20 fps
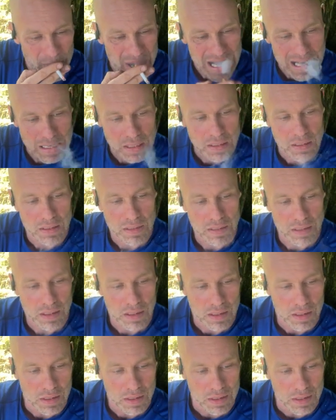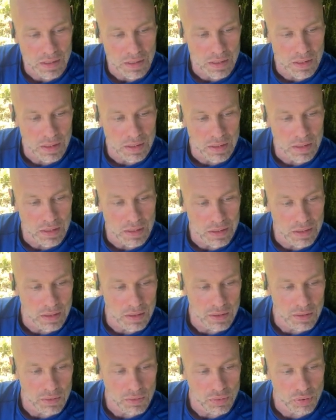So we went through four times
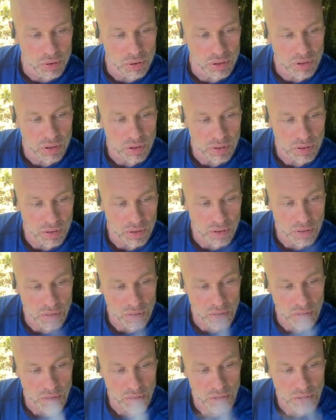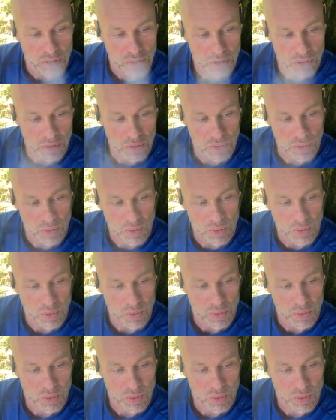and we had a cart.